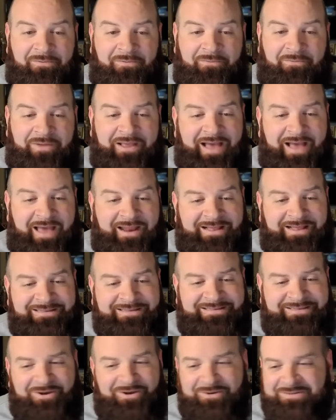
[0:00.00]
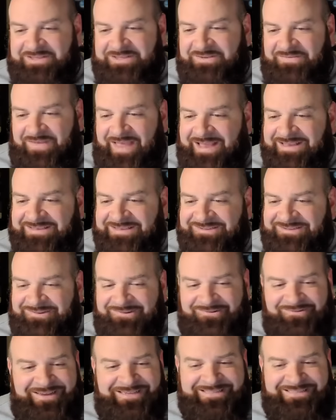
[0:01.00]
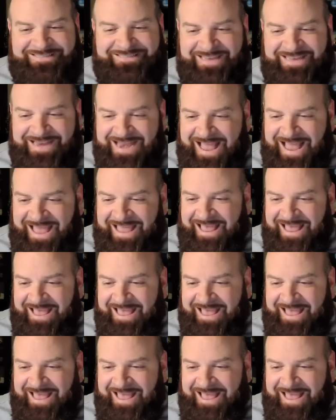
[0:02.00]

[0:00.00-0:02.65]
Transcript: we got a dose of Angel Reese tonight,